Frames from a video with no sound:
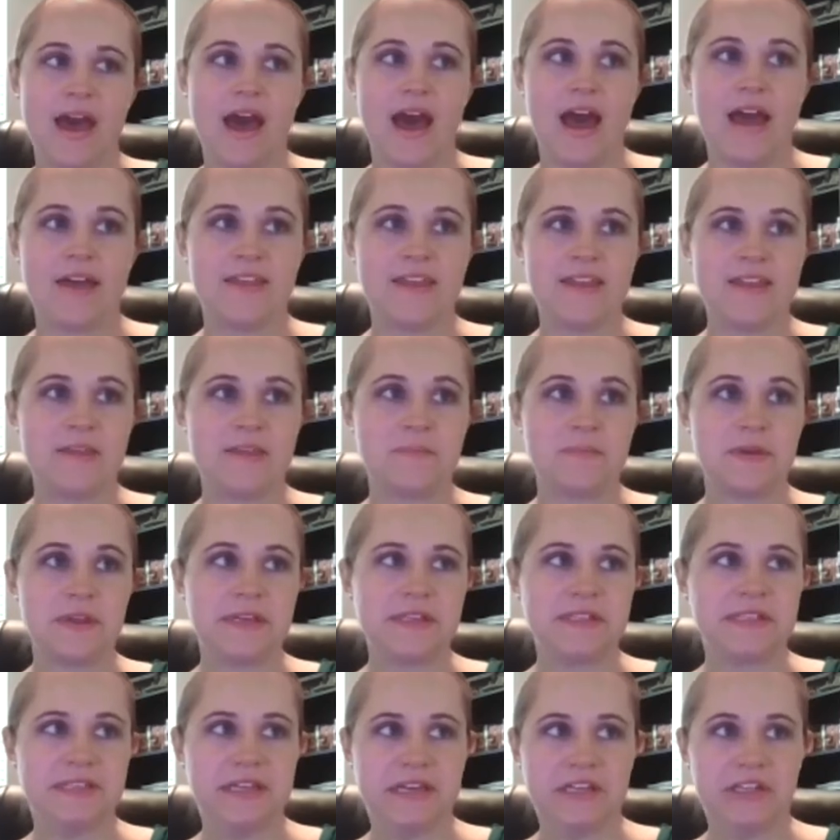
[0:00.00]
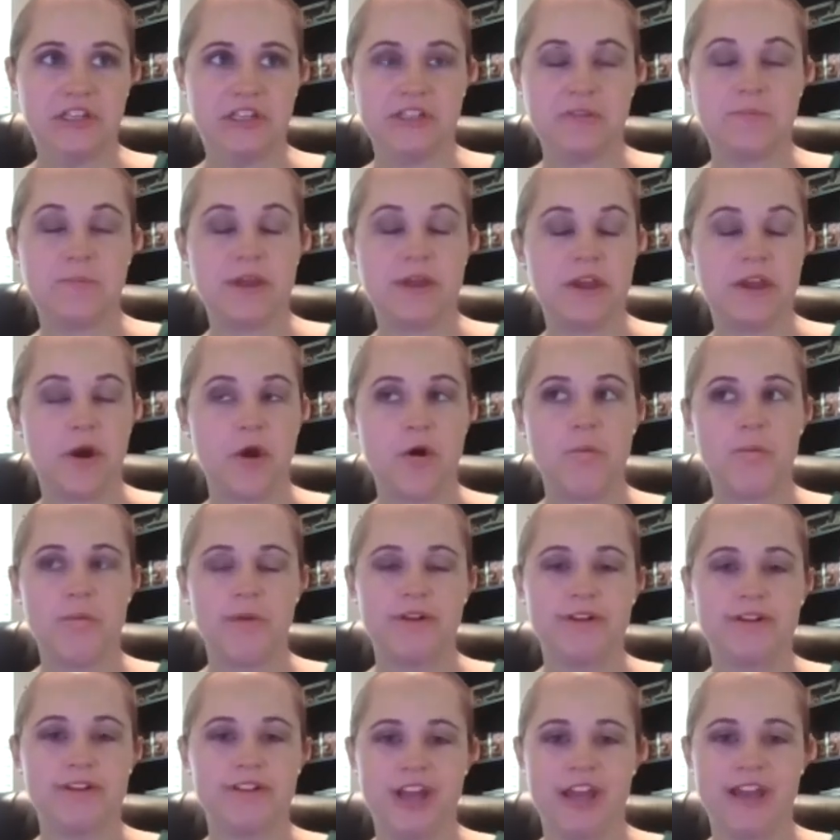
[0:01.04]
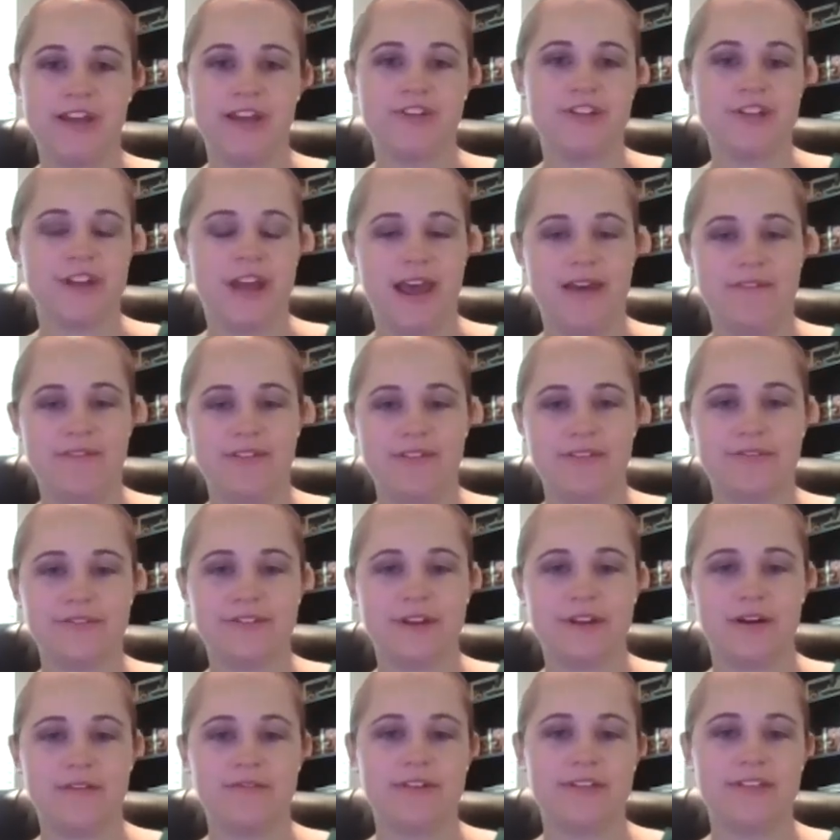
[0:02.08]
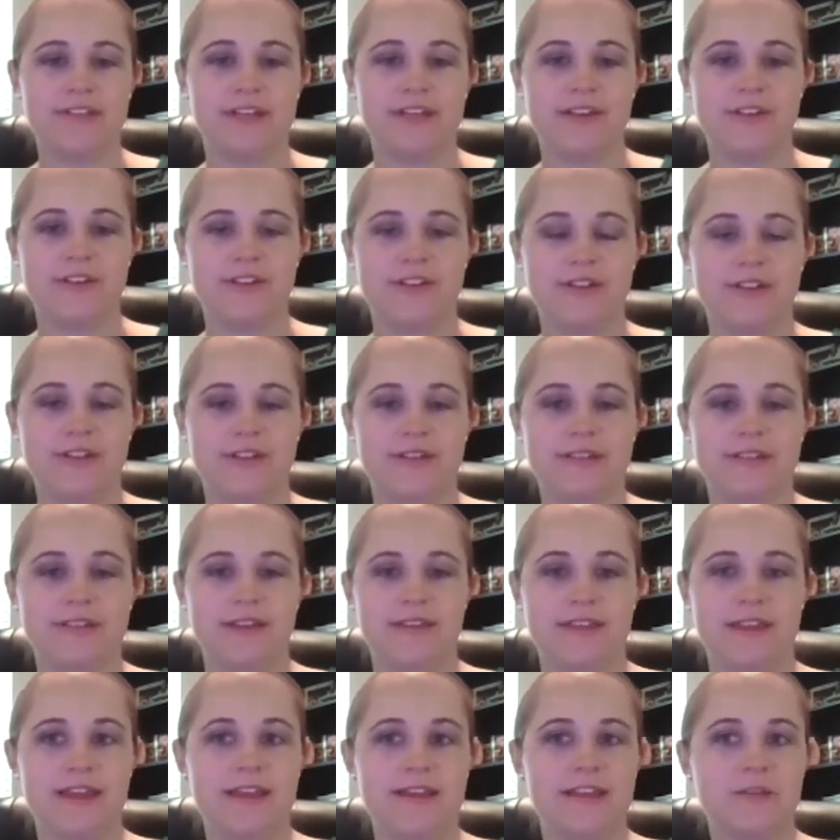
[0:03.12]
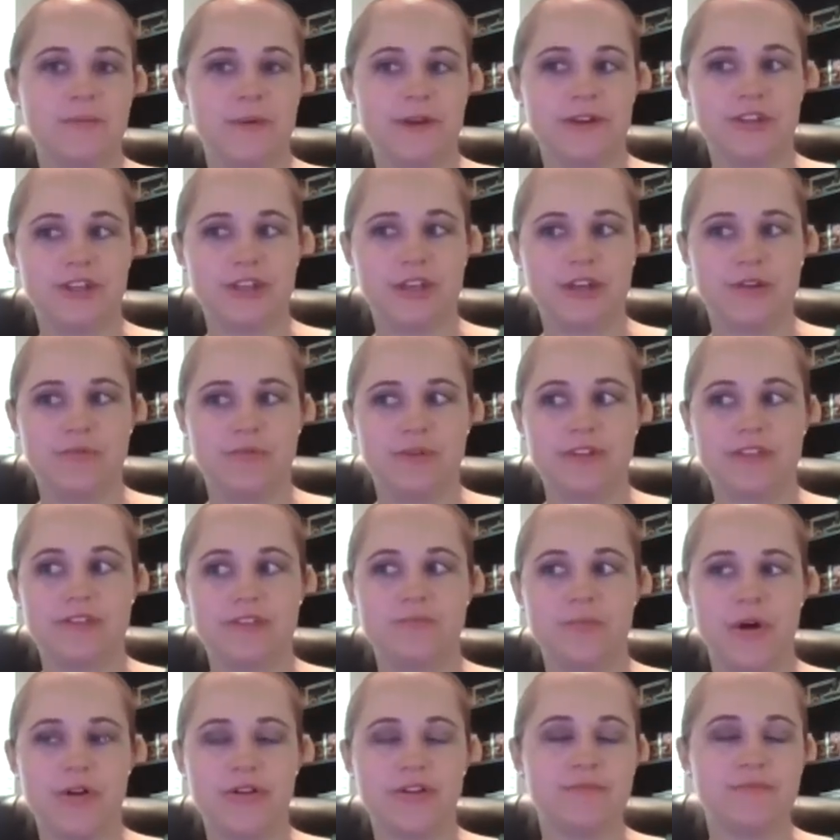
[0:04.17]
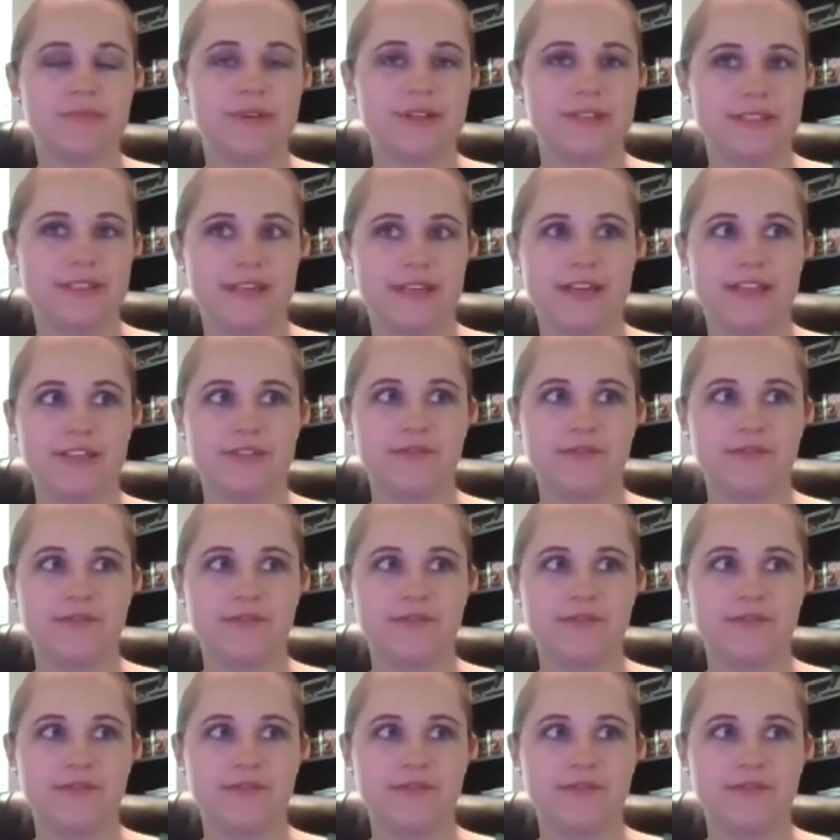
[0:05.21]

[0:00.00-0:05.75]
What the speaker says: I think the biggest thing is just being open to change and having those conversations. I think especially with small to mid-sized